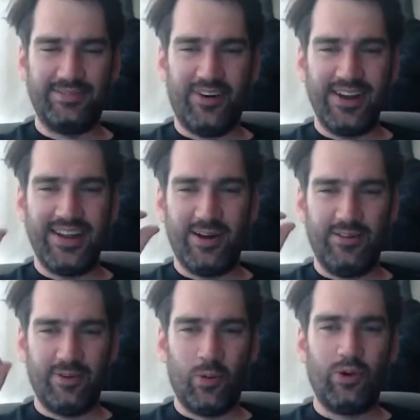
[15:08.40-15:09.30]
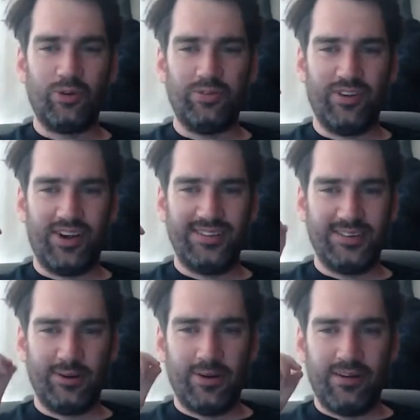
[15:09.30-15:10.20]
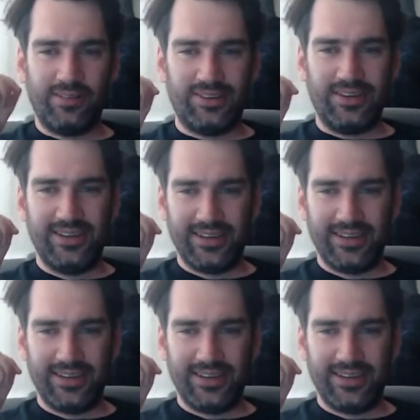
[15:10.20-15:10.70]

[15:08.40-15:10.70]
find out if a quad will fly in zero gravity.